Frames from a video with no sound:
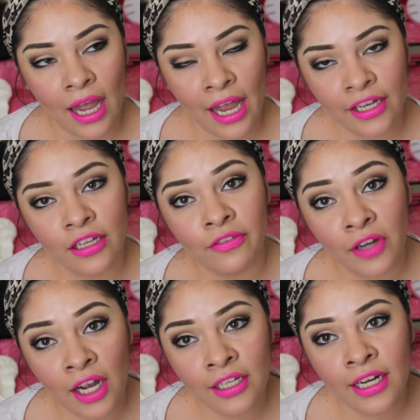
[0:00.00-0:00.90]
I could have
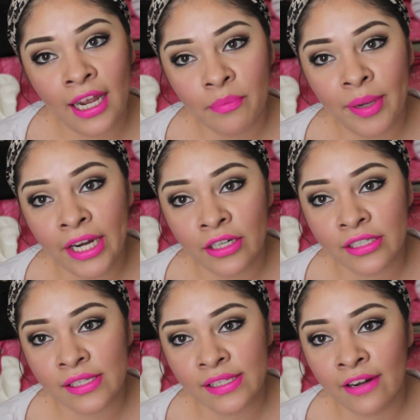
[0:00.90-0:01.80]
gotten 9
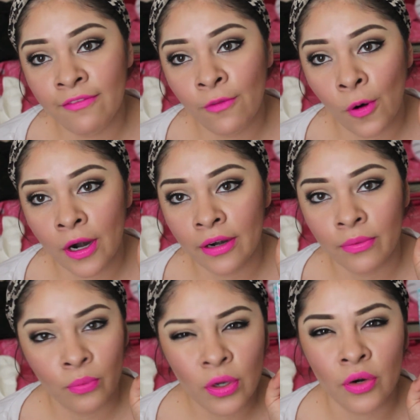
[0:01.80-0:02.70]
pairs instead of 4.
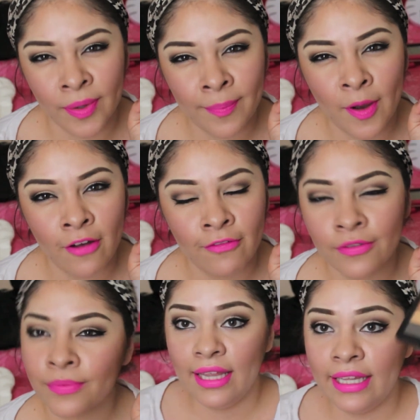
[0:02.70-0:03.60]
What a ripoff.
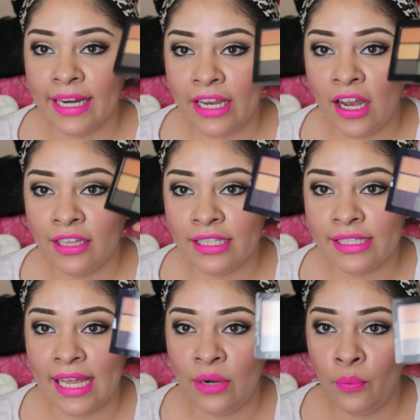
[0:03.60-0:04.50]
Then I got
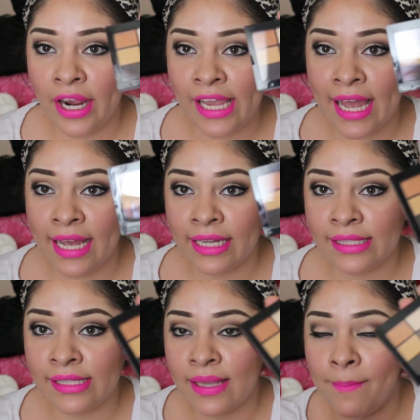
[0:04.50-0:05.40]
this NYX
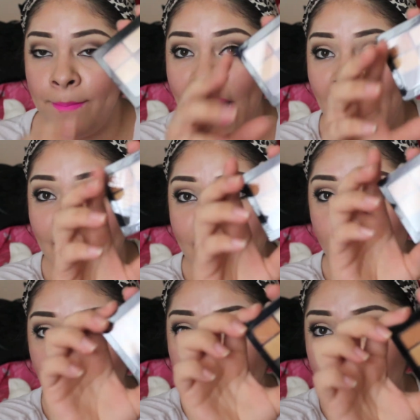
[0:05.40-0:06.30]

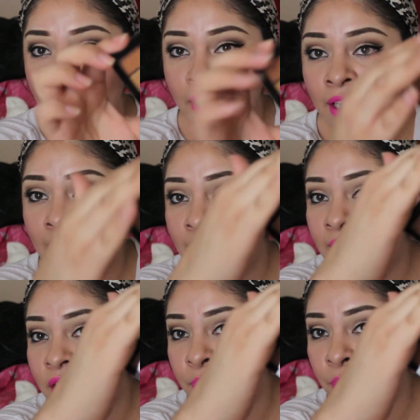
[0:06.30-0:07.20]
palette right here. I think
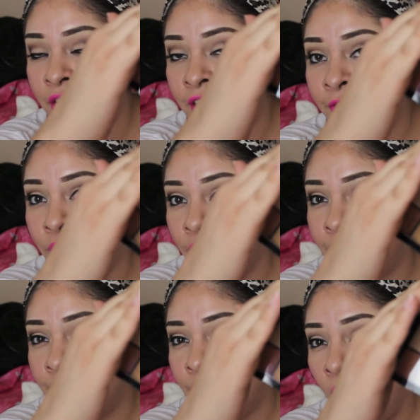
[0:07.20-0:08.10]
it's pretty for
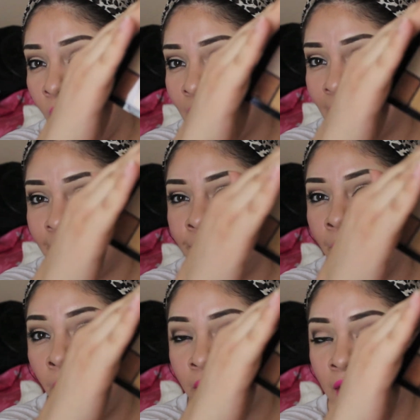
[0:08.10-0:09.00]
fall, like
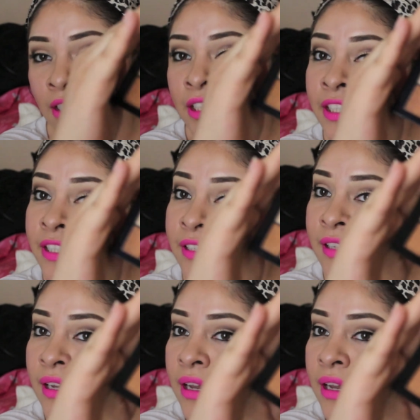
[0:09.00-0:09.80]
fall colors.